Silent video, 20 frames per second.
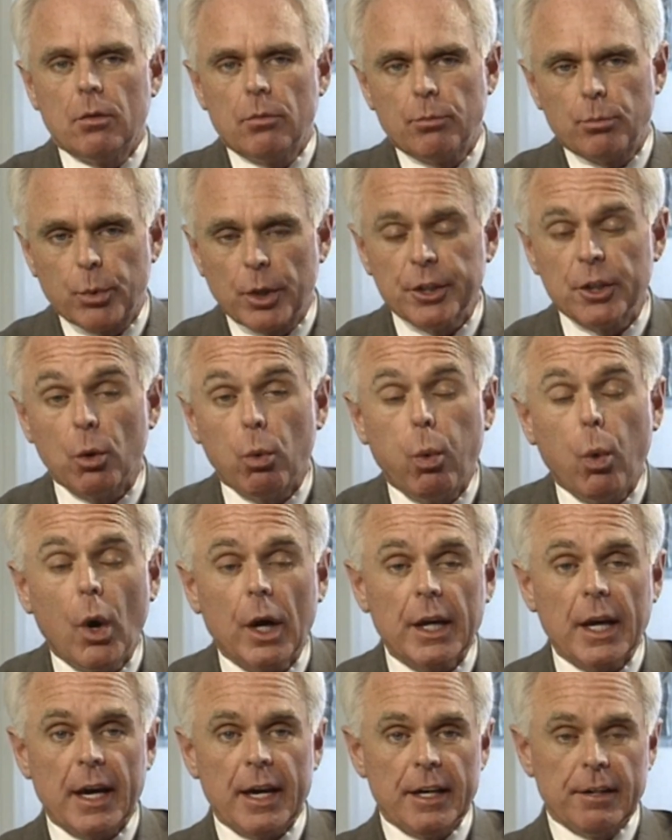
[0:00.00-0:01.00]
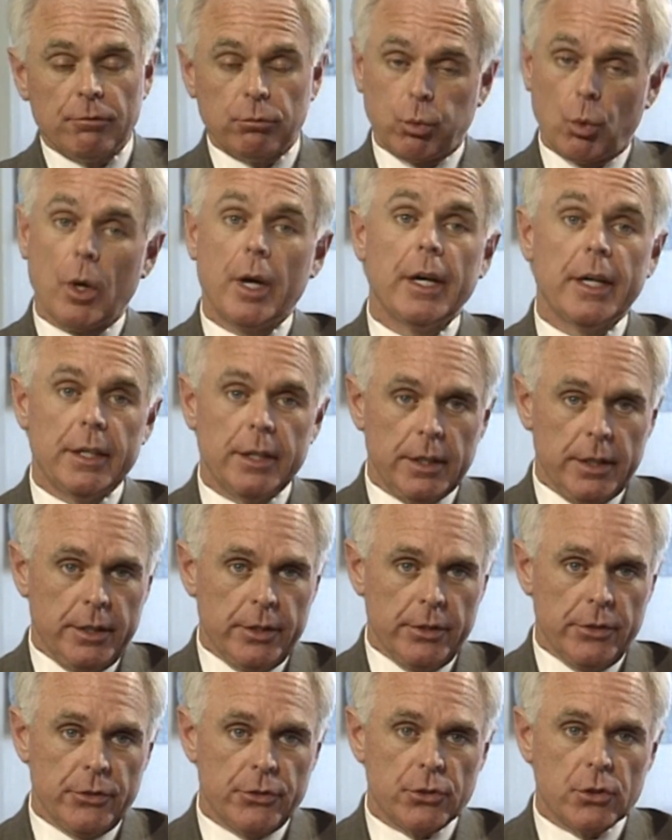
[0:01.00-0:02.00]
Brenda, what I have read
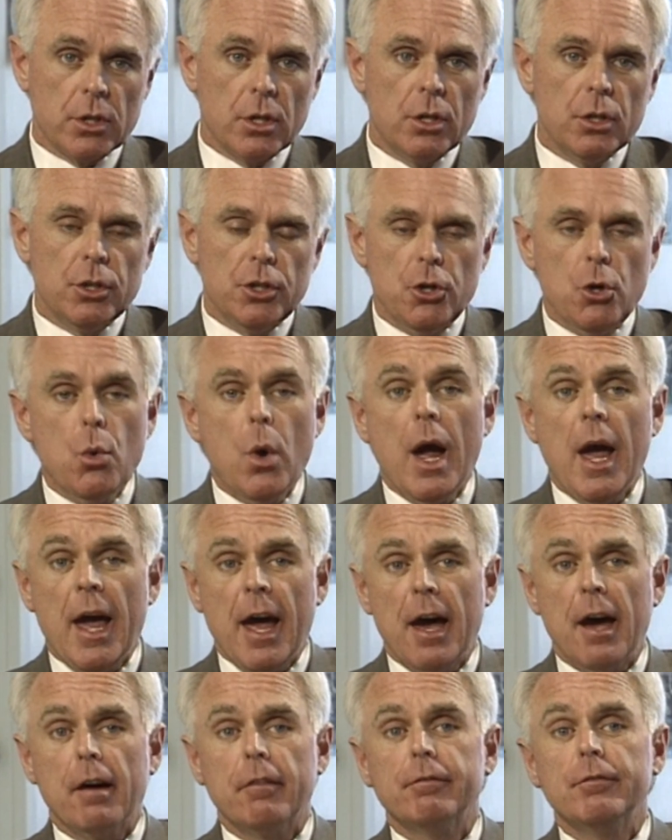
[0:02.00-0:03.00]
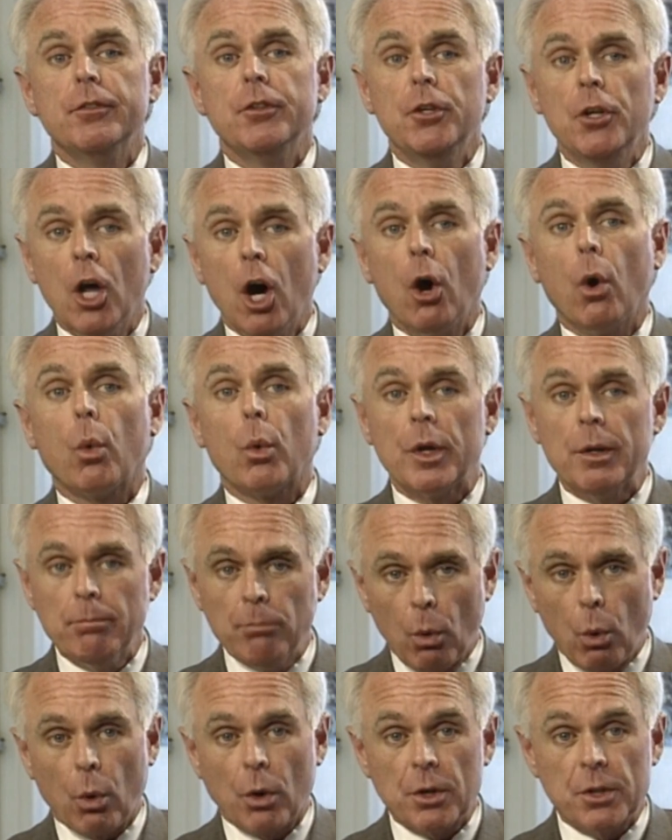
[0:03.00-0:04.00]
is you have no
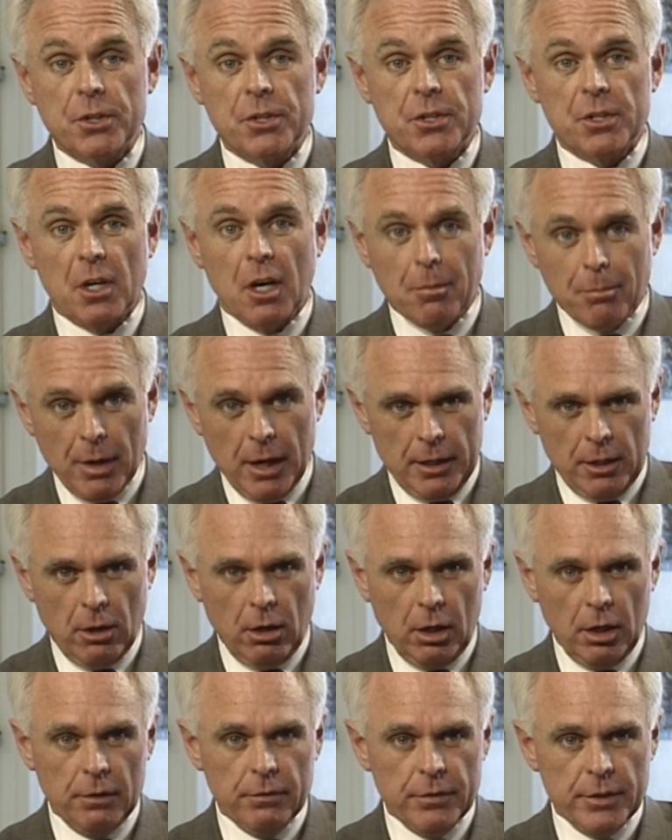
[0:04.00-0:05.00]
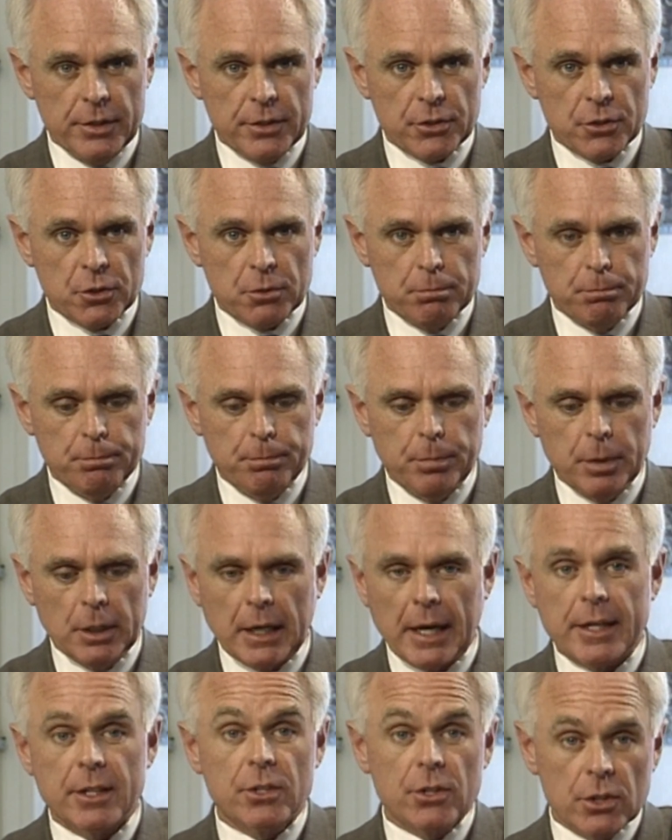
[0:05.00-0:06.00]
remorse about all of this, but
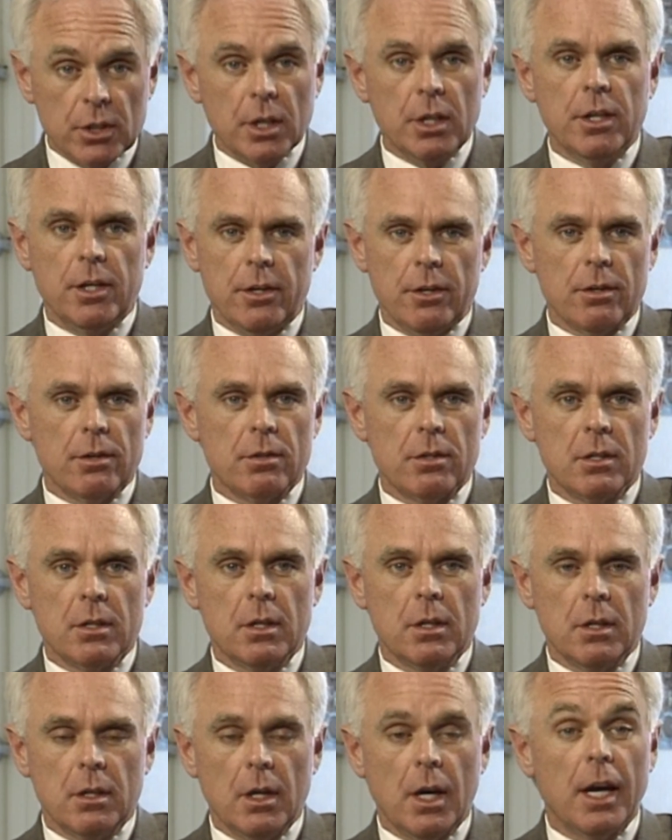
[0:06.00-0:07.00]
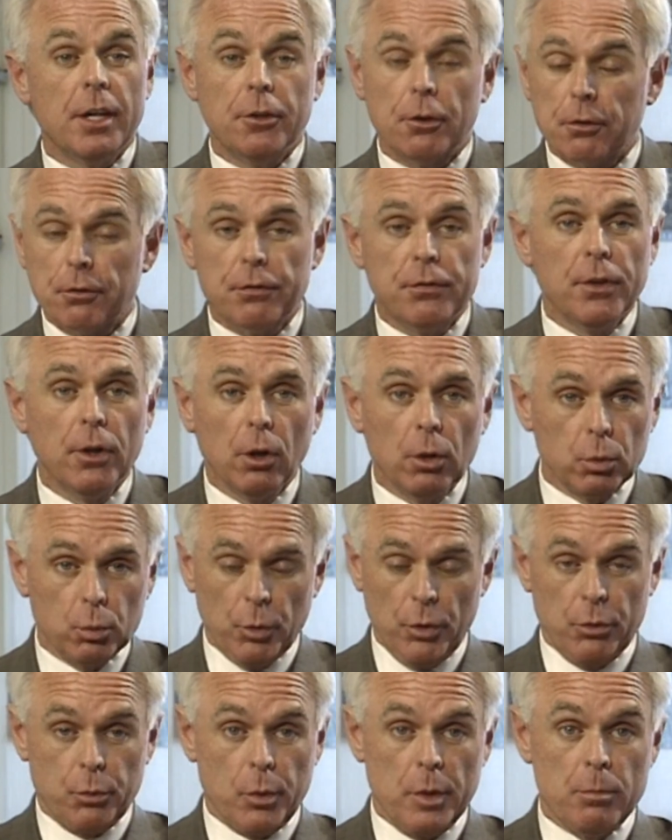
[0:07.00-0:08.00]
I sit here and you're filled
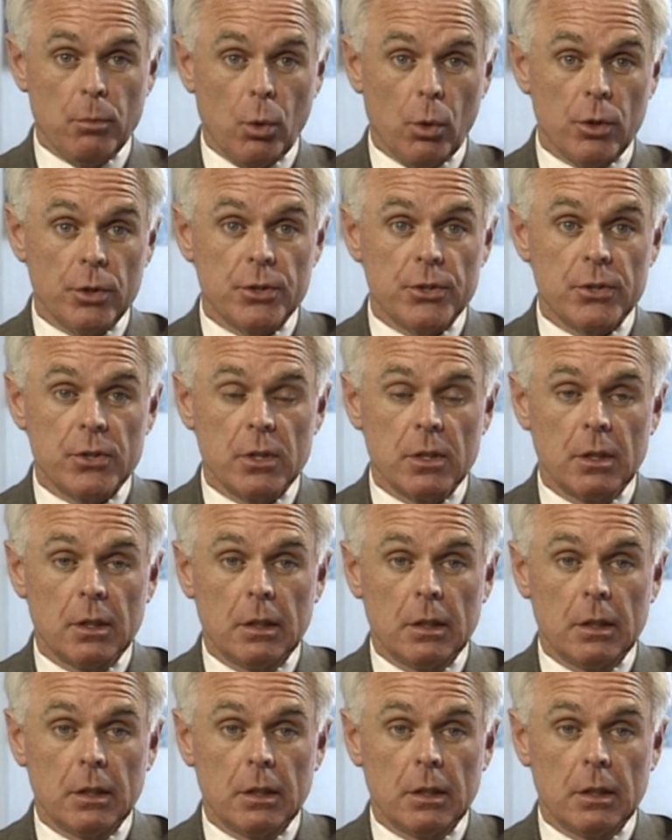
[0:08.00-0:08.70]
with remorse.